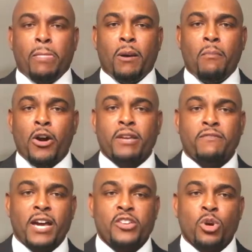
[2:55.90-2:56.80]
The market
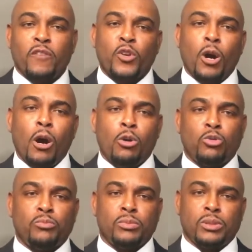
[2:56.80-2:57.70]
value of your
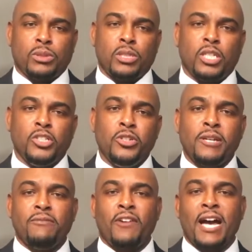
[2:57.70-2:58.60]
home. You
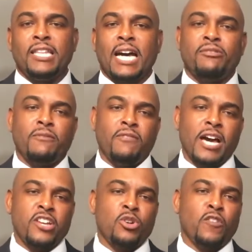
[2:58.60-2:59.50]
can find out the
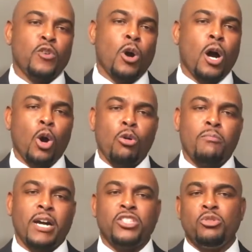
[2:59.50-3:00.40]
value of your home
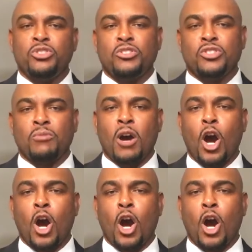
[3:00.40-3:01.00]
by using some